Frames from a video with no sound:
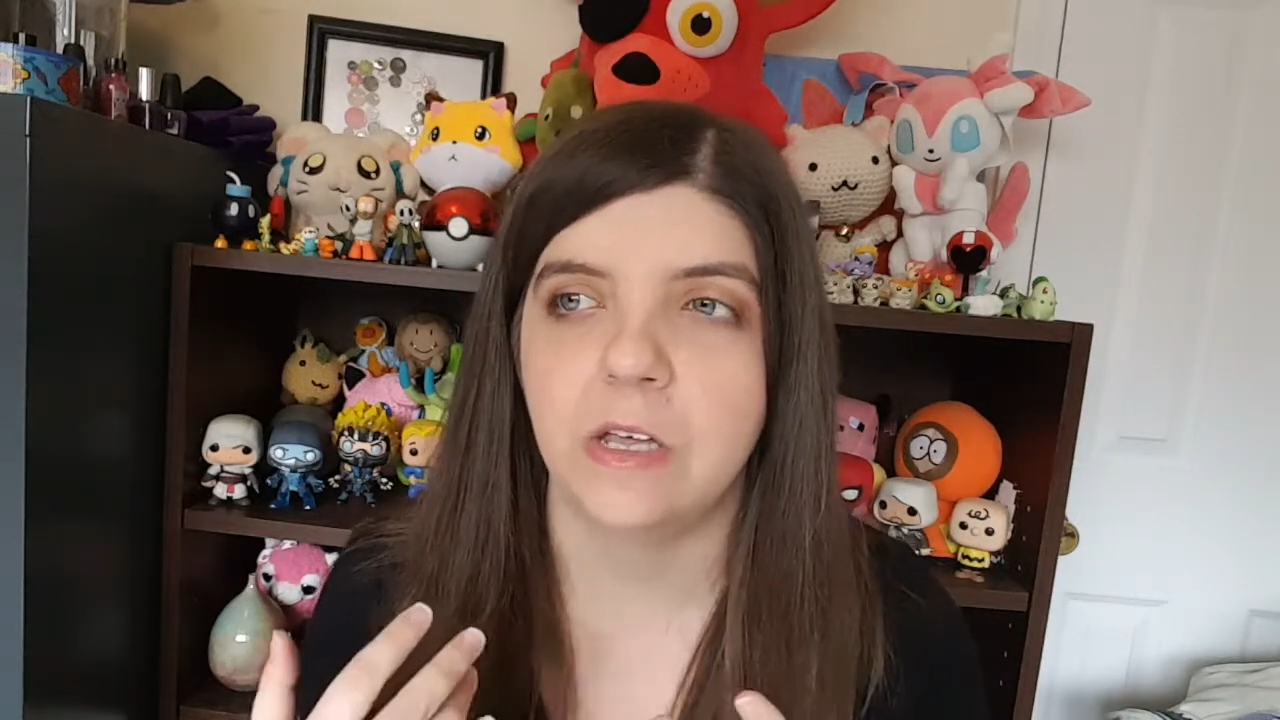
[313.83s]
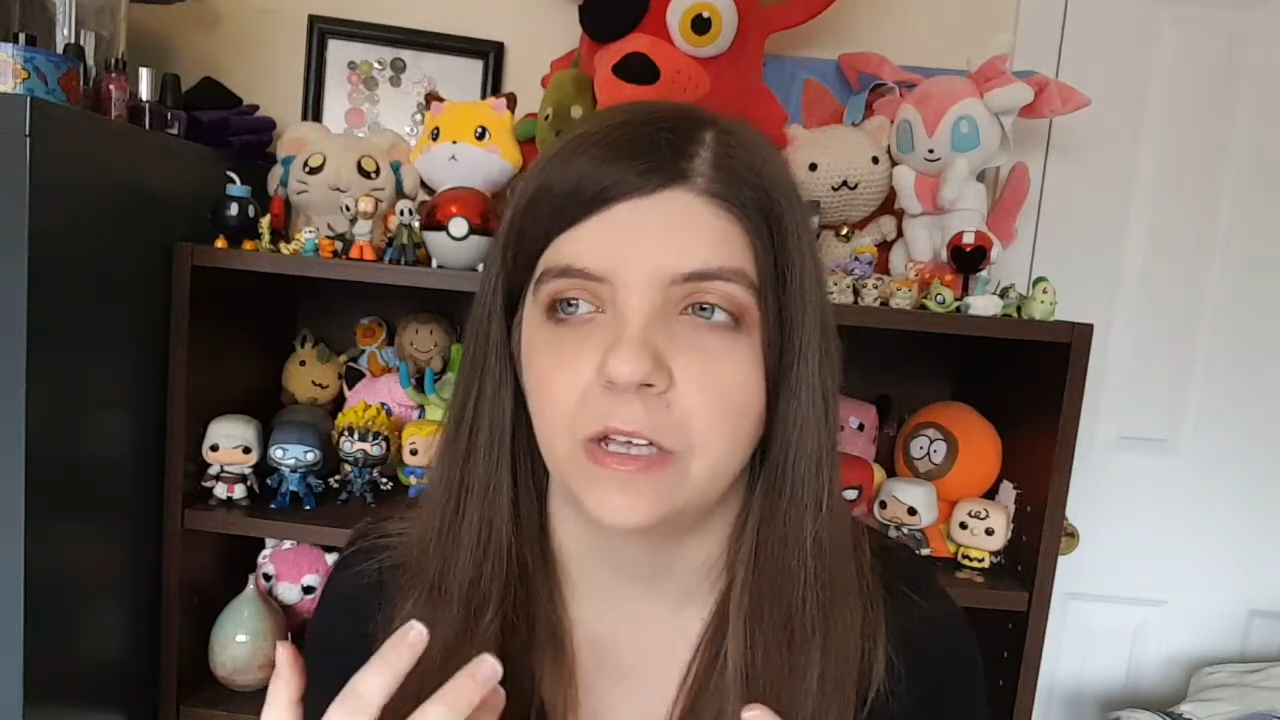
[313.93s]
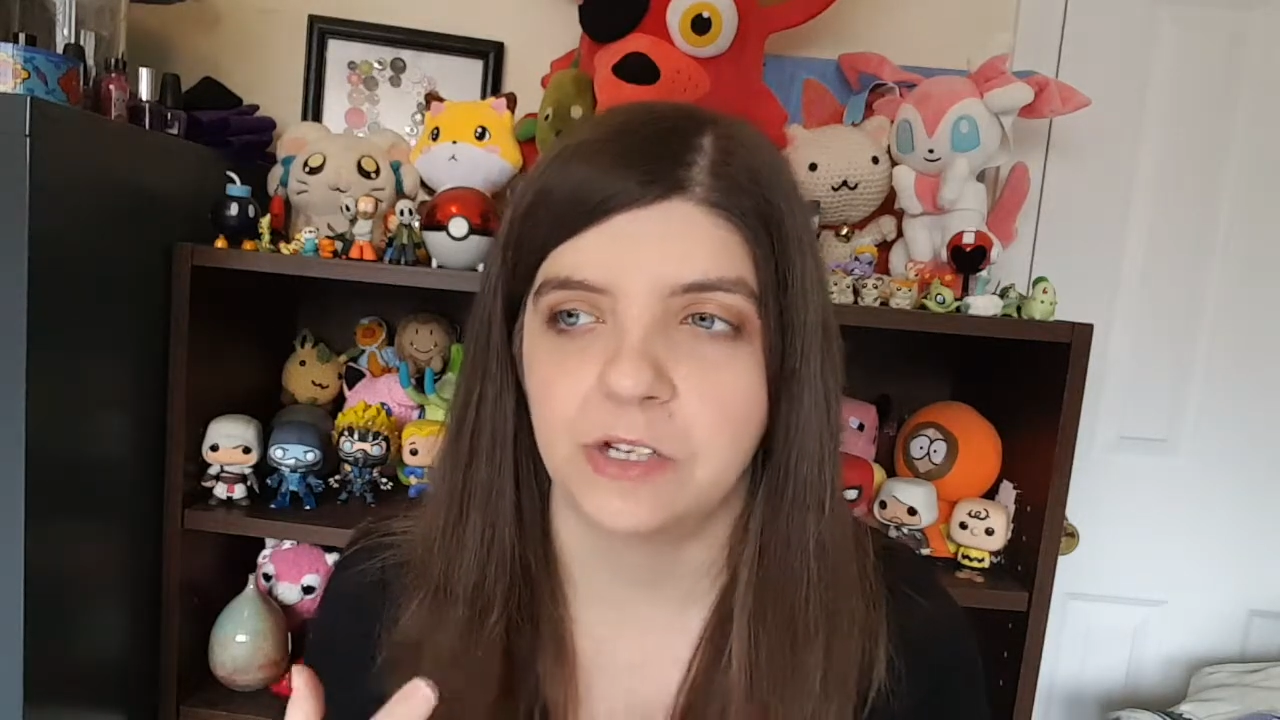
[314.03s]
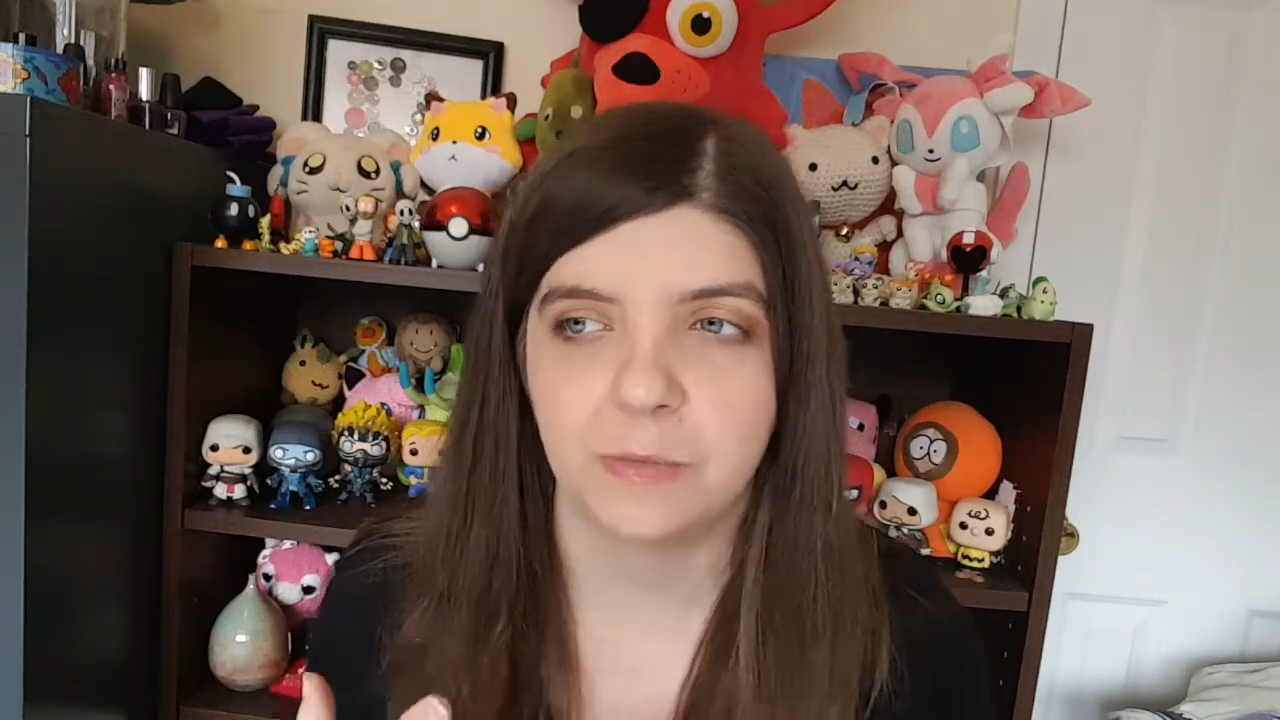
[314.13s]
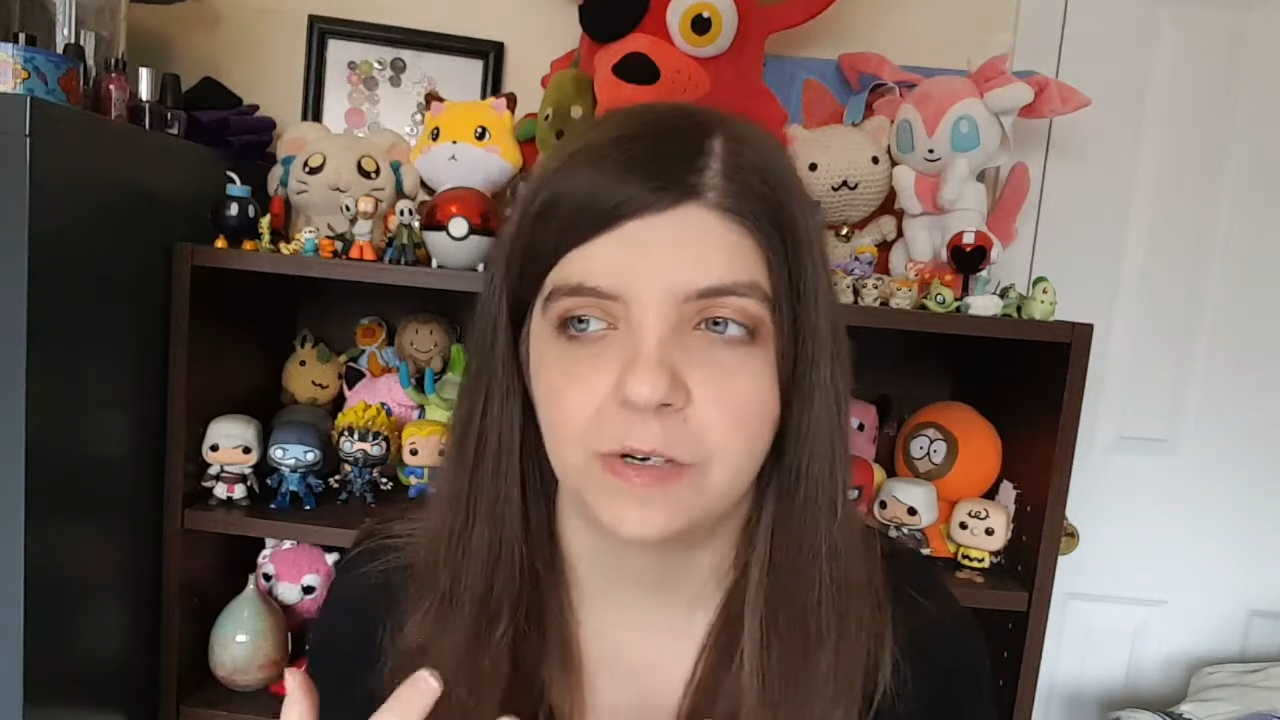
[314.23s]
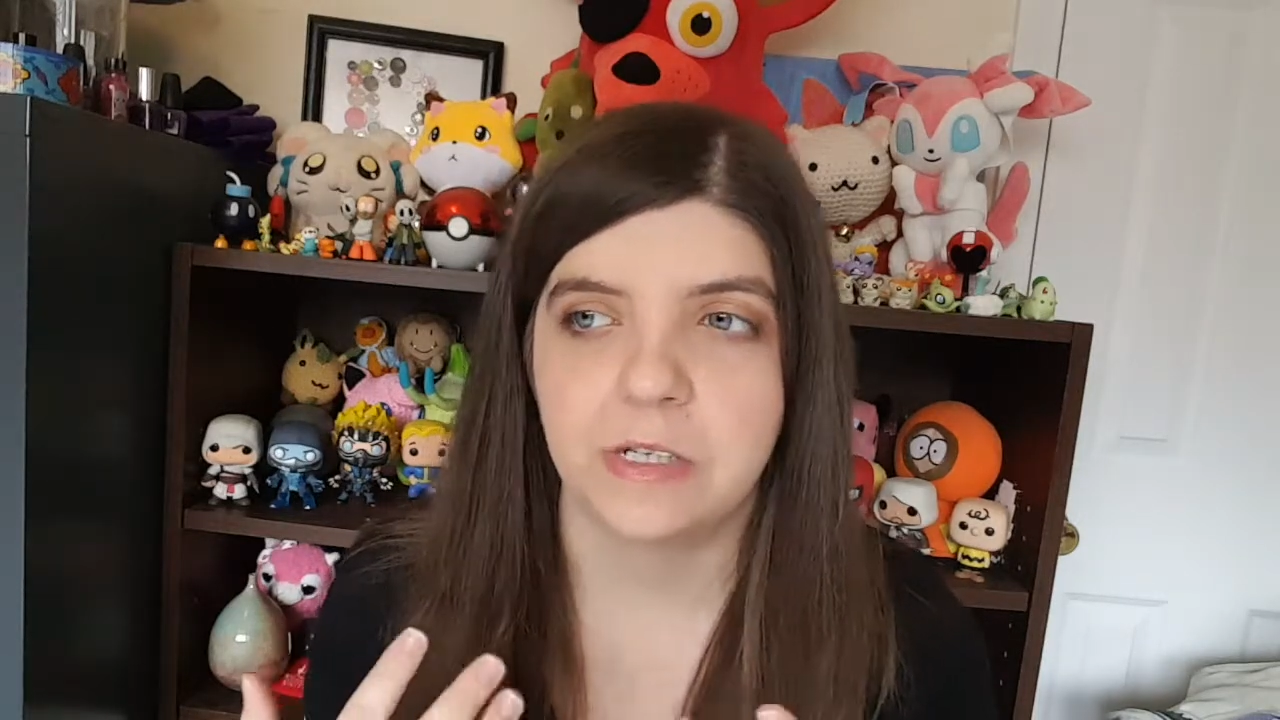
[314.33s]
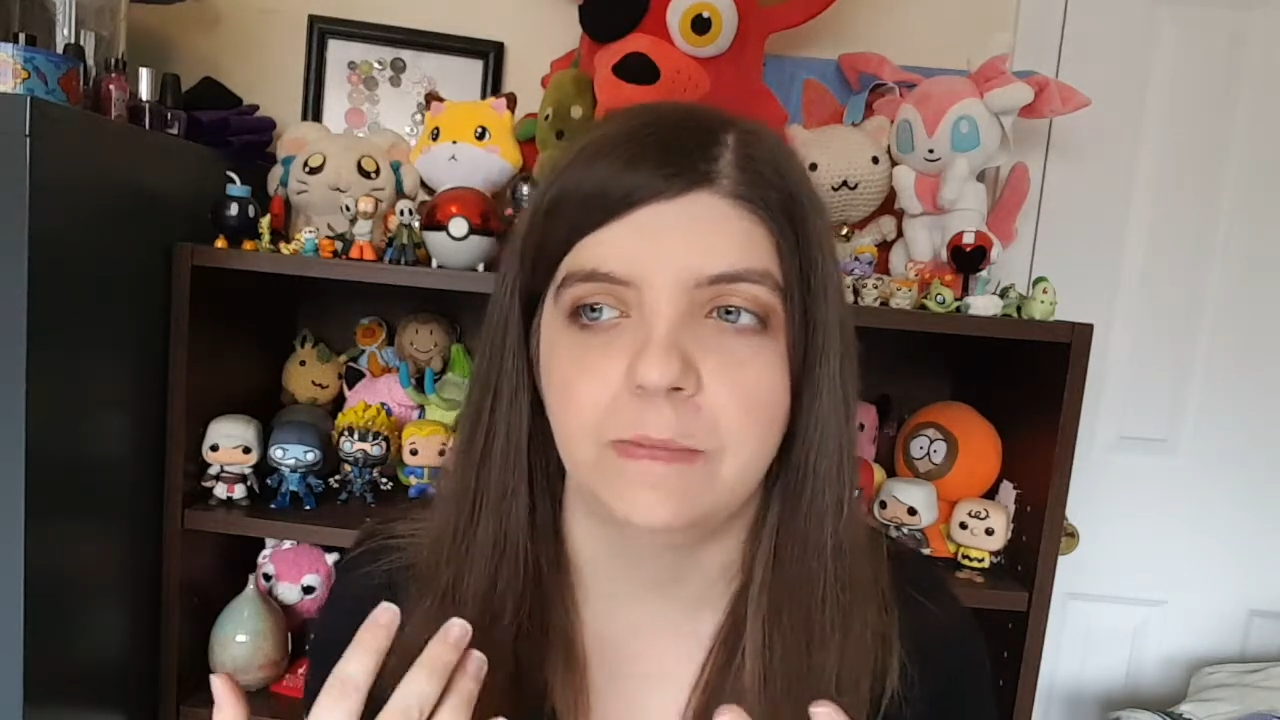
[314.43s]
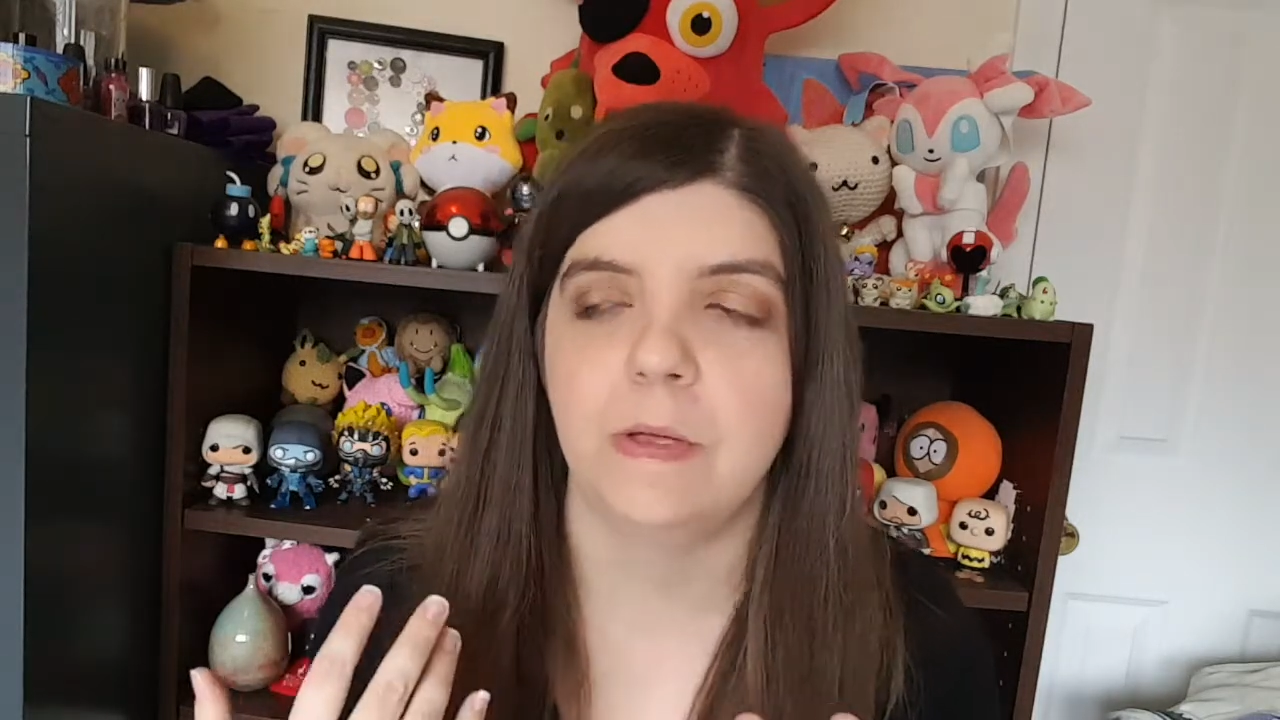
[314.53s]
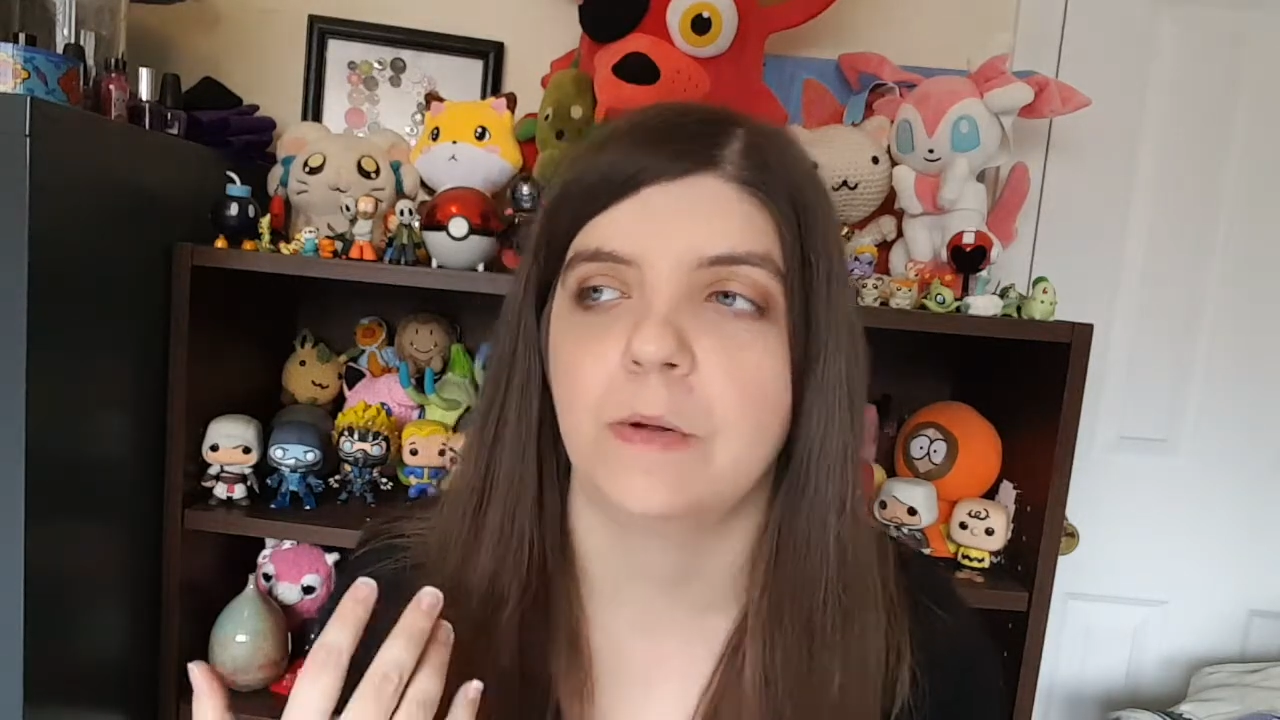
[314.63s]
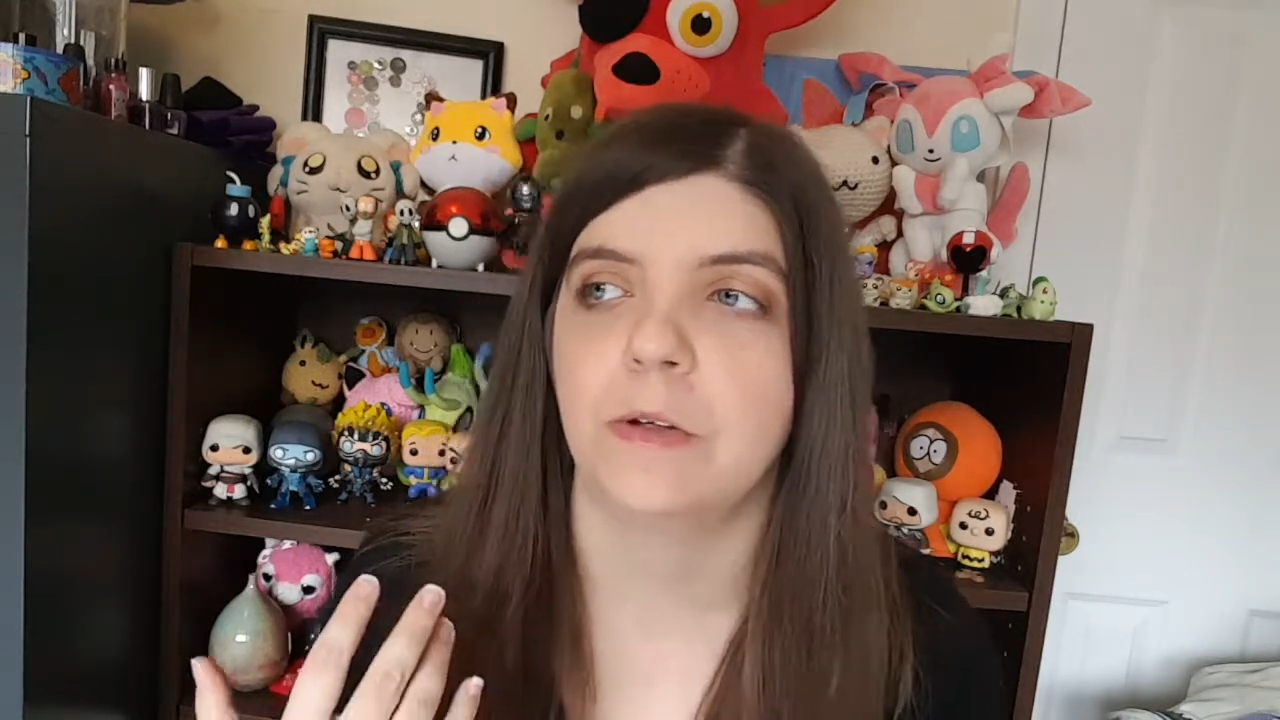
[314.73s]
like your smart
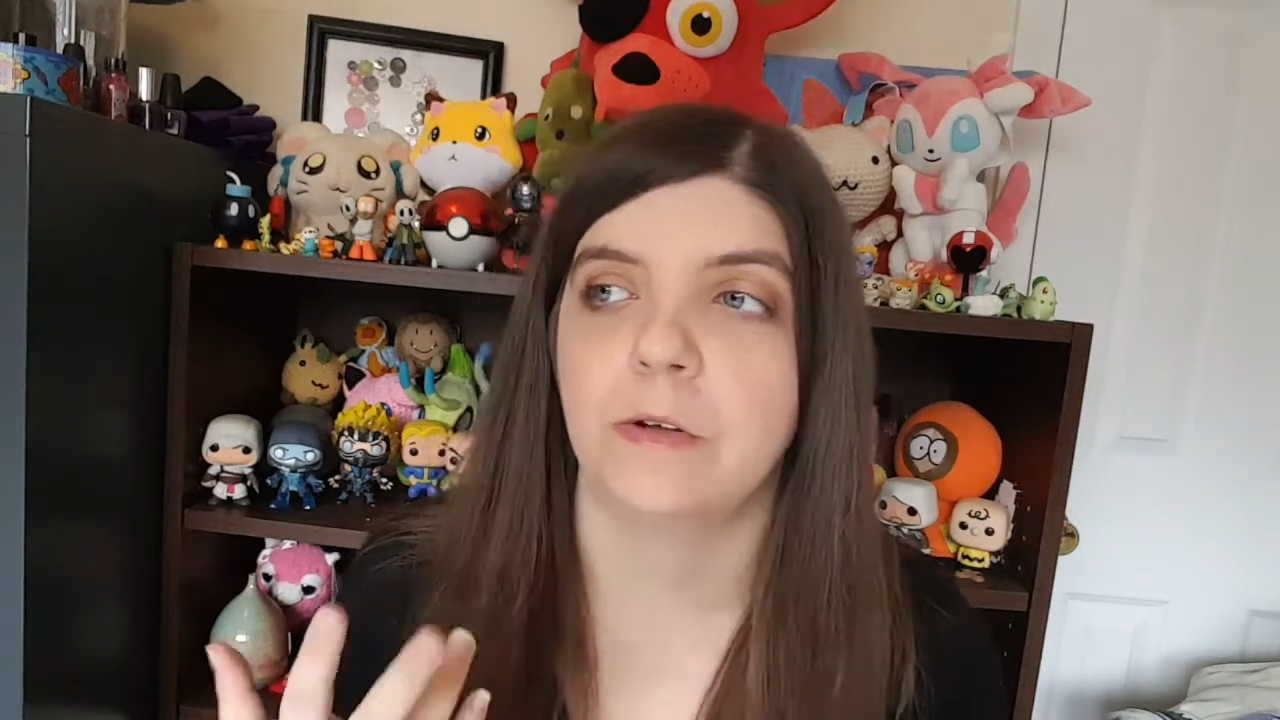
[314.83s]
TV or